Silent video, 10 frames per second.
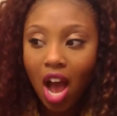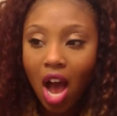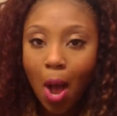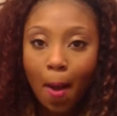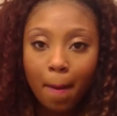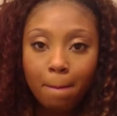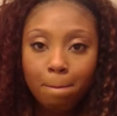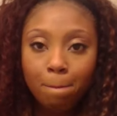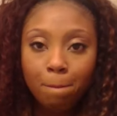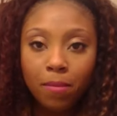
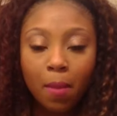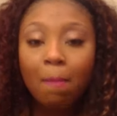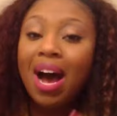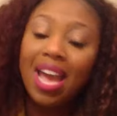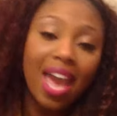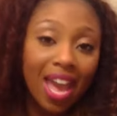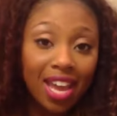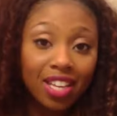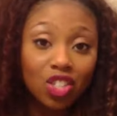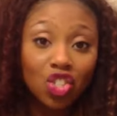my
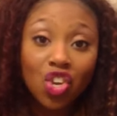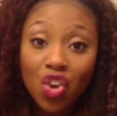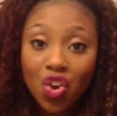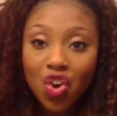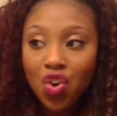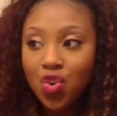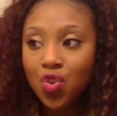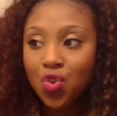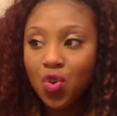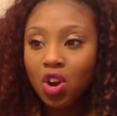age
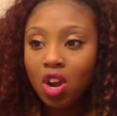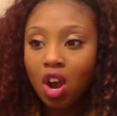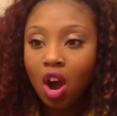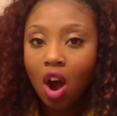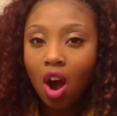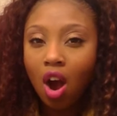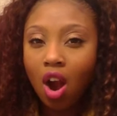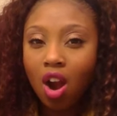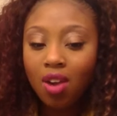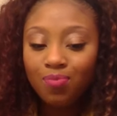who
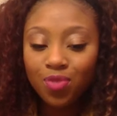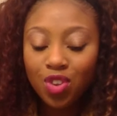are,